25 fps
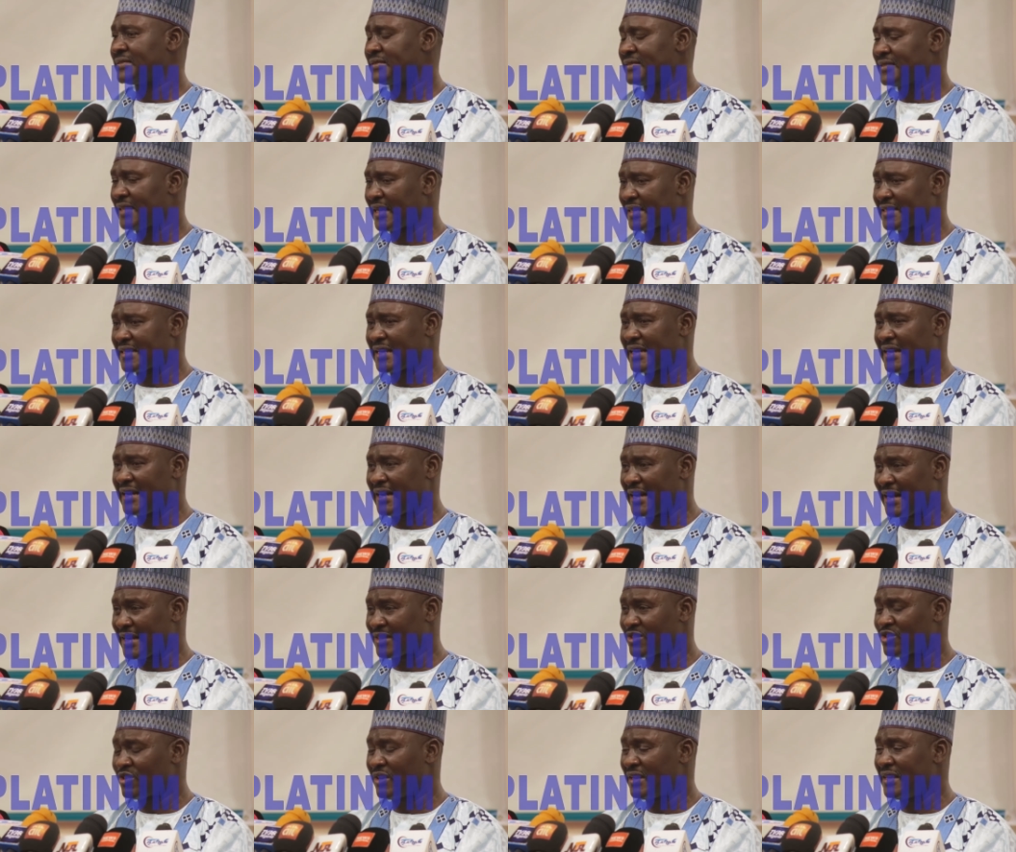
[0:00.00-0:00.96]
that are
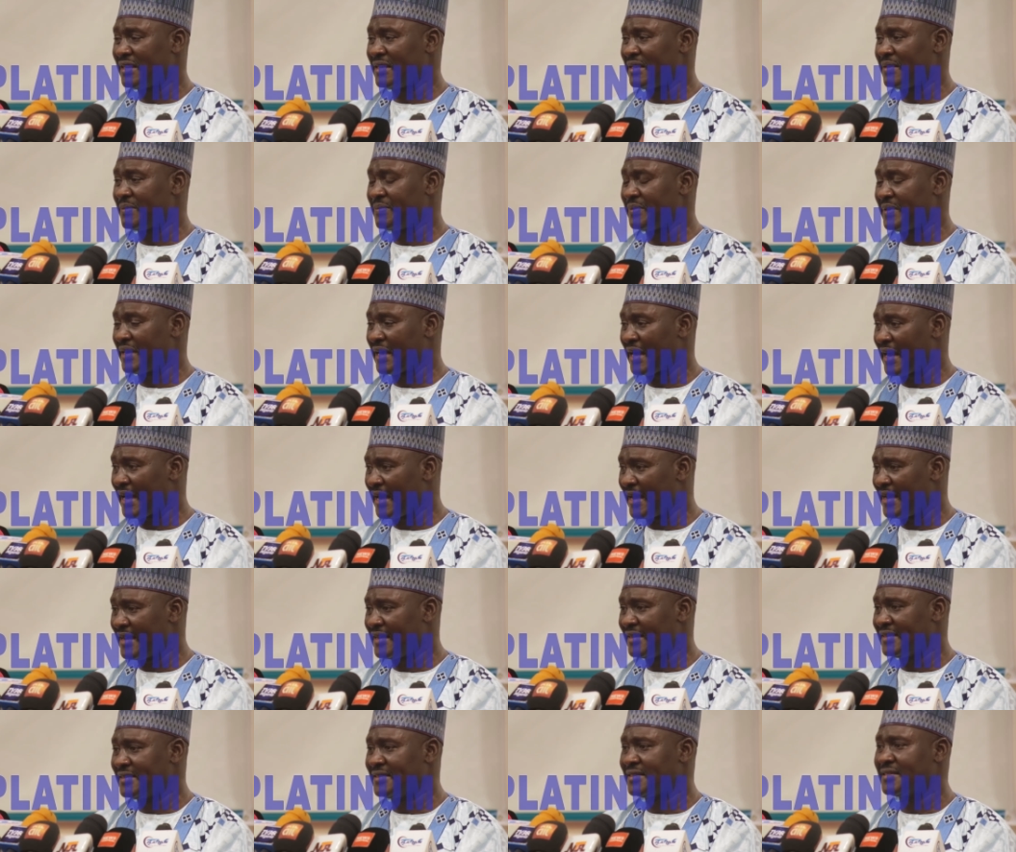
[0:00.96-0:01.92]
actually
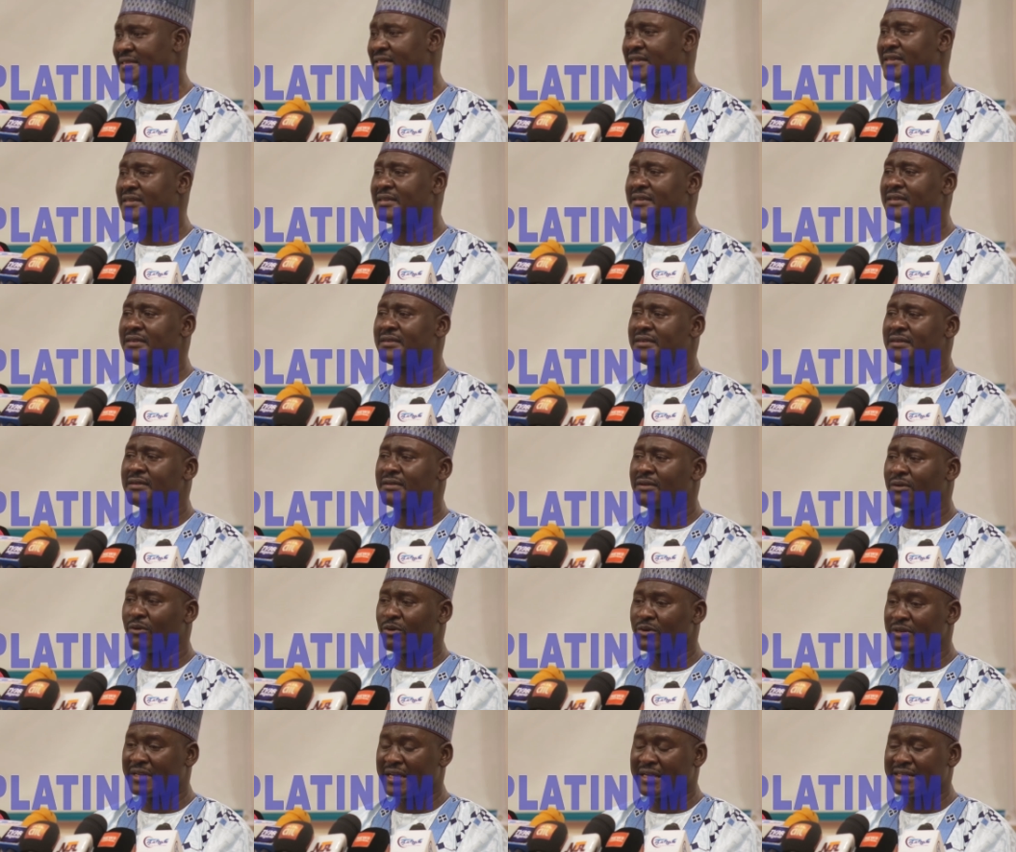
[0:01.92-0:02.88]
behind,
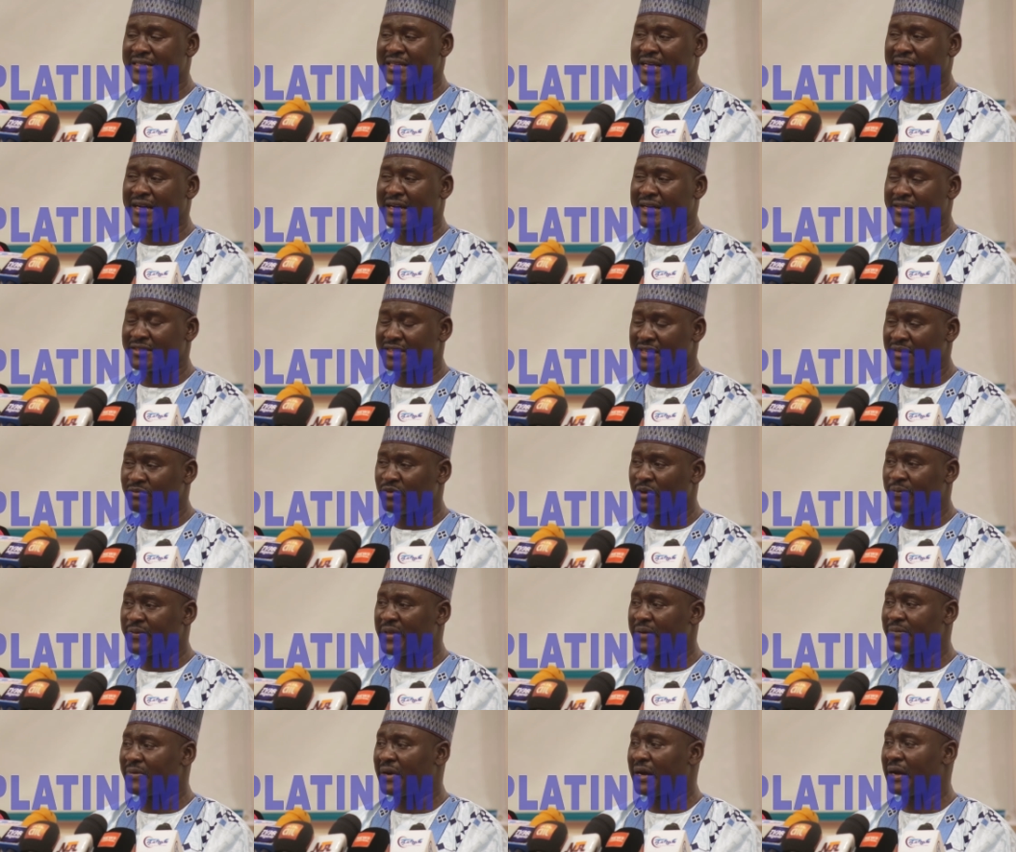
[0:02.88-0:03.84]
or that some of
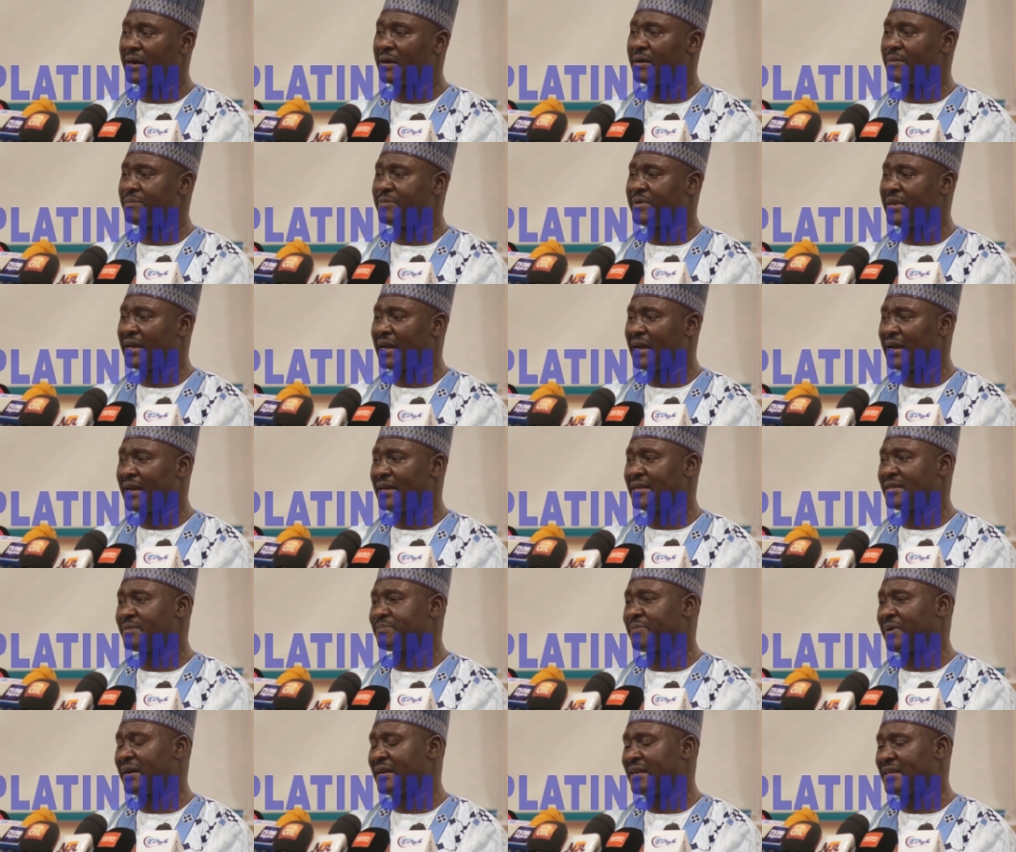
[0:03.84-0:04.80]
them are
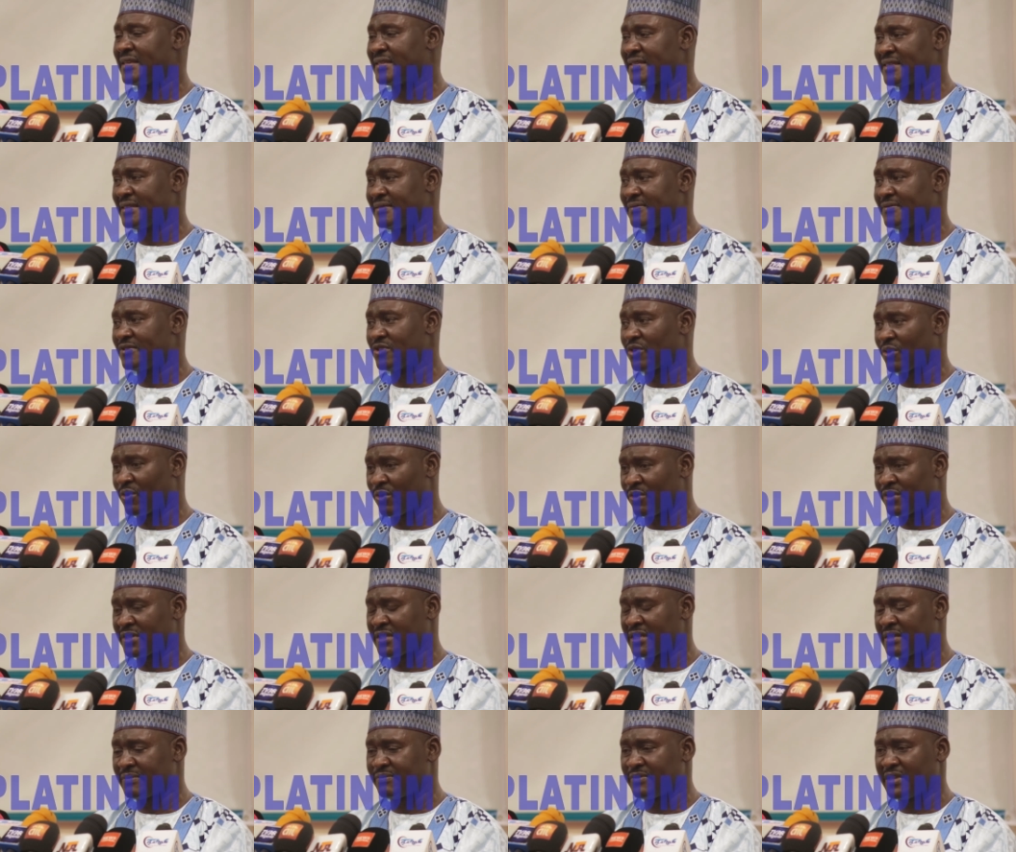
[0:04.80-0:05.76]
behind financing
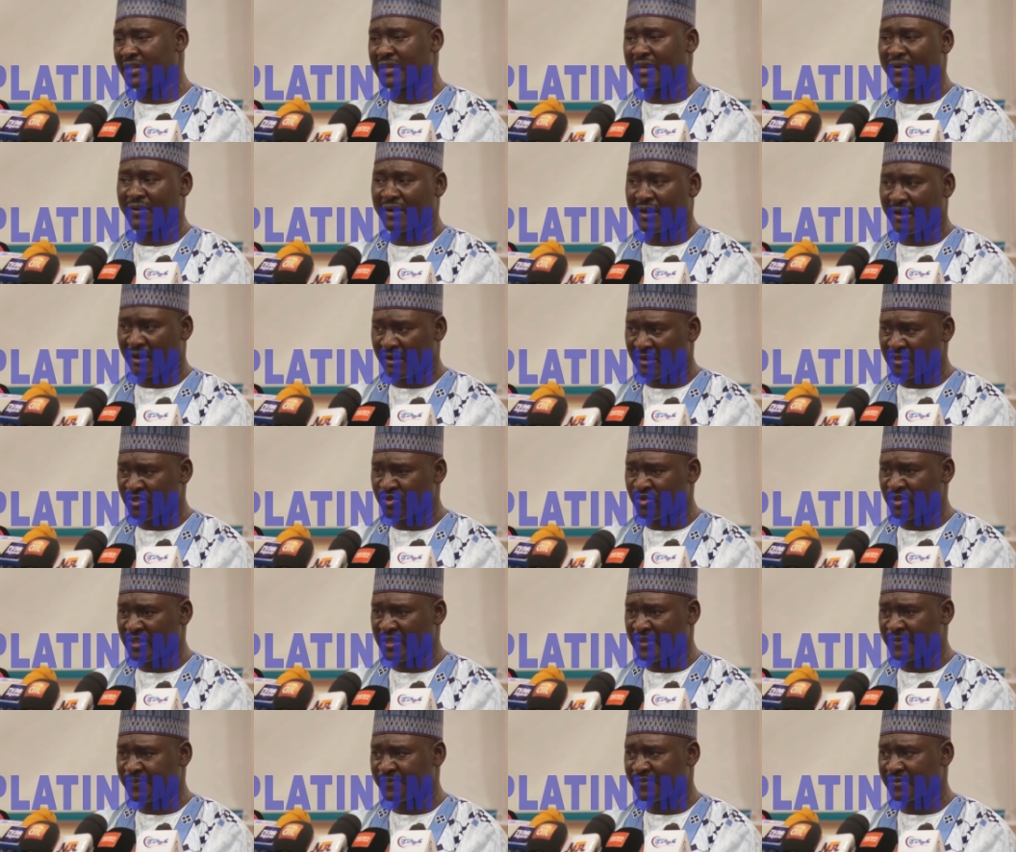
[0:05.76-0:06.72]
terrorism in our
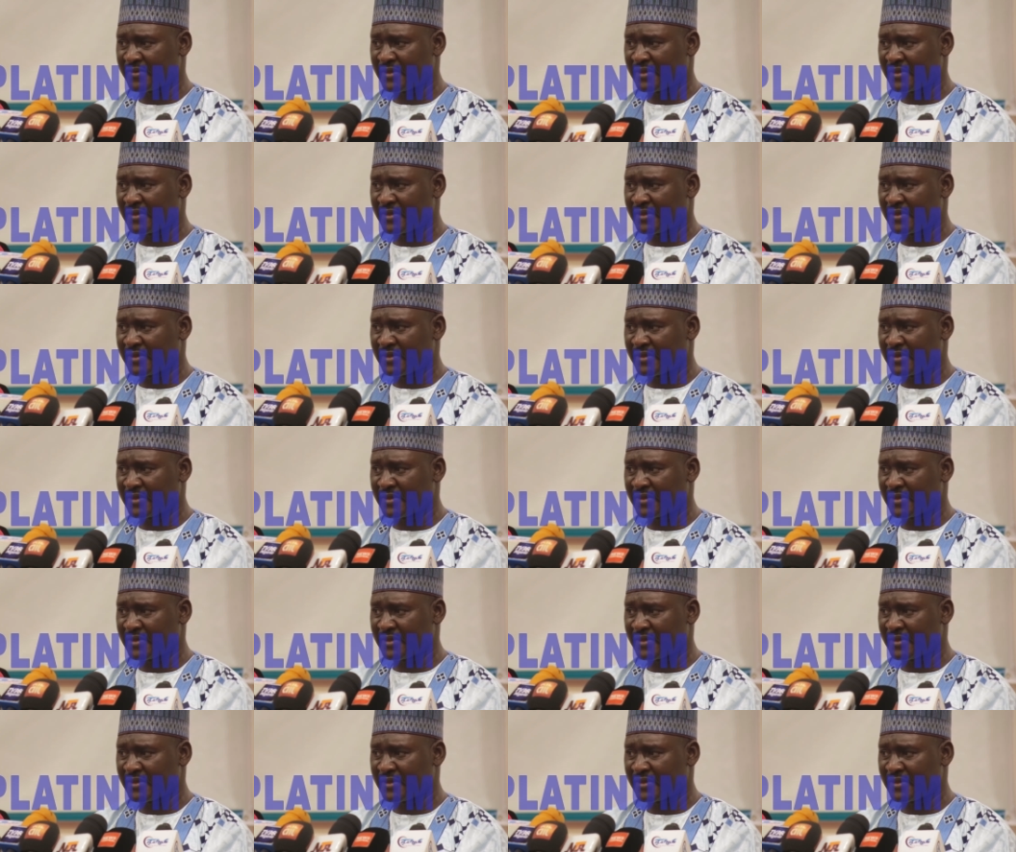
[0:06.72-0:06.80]
country.